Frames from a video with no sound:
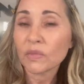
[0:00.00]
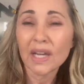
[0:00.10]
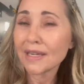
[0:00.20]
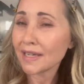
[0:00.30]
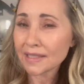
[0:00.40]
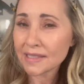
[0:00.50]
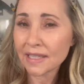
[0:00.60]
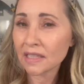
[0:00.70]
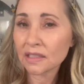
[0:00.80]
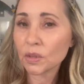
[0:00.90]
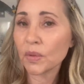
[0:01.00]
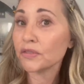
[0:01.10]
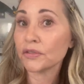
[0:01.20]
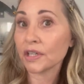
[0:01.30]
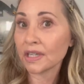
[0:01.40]
enhance that a little bit
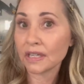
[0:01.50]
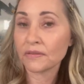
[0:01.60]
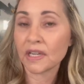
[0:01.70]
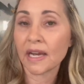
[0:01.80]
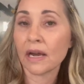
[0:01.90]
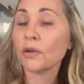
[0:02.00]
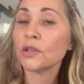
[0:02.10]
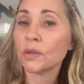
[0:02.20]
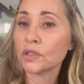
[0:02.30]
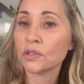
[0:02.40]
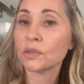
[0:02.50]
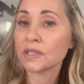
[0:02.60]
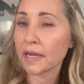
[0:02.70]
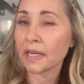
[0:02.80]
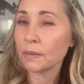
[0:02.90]
for an evening out, you can do a
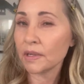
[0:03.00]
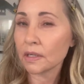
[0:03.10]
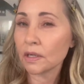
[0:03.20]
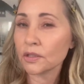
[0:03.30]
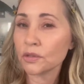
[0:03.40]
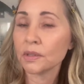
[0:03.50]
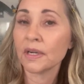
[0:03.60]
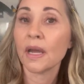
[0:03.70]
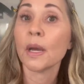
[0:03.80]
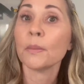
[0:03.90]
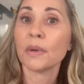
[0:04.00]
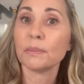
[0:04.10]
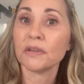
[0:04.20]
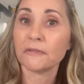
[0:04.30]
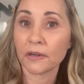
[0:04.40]
tiny bit of contour, but
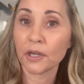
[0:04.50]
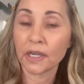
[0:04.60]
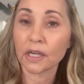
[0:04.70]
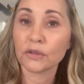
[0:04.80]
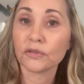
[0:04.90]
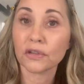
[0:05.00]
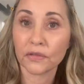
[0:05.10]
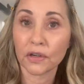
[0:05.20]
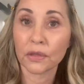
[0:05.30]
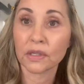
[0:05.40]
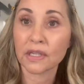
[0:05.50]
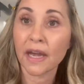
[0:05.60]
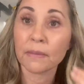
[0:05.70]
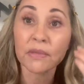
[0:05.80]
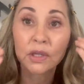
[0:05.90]
be very careful if you're the
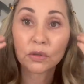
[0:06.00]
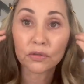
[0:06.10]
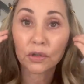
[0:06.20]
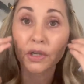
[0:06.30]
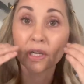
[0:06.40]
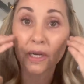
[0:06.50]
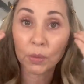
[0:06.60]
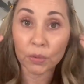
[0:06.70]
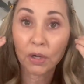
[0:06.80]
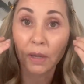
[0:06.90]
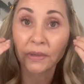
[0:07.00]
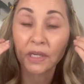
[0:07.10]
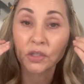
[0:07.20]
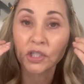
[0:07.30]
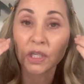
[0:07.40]
type that you've already got a
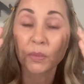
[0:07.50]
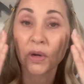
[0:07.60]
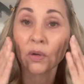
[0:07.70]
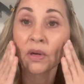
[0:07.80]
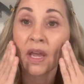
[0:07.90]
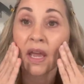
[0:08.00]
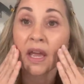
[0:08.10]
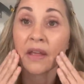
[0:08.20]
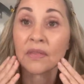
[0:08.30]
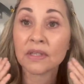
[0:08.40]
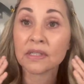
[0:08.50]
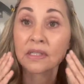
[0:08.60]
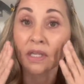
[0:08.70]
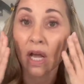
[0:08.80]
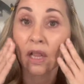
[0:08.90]
prominent cheekbone and this
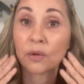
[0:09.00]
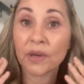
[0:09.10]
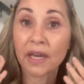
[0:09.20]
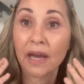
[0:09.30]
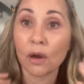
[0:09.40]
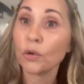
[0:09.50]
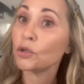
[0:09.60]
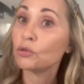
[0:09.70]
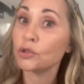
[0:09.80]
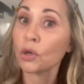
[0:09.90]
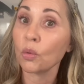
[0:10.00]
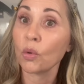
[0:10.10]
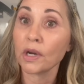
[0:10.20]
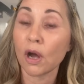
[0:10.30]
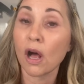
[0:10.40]
is hollowing out. You don't
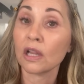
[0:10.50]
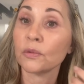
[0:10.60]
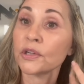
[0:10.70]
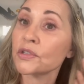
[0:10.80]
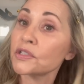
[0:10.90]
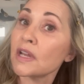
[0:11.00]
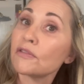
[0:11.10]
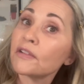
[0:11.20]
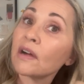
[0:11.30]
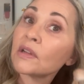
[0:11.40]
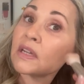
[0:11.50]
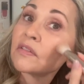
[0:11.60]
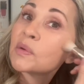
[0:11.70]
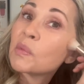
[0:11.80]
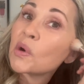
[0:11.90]
want to hollow yourself out
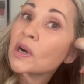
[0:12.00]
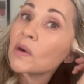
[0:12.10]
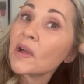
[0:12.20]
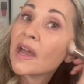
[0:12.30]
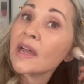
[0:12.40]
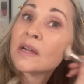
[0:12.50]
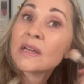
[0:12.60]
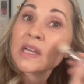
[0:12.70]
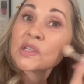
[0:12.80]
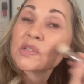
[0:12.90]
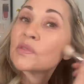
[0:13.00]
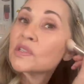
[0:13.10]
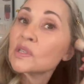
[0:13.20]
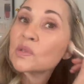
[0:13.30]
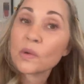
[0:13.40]
even more, okay? So
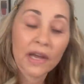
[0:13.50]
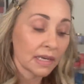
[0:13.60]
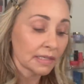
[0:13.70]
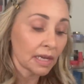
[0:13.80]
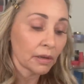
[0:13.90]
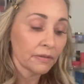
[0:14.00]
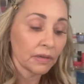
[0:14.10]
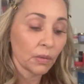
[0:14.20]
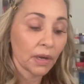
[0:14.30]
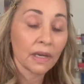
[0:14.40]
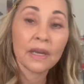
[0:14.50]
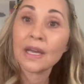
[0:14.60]
this is why I tell everyone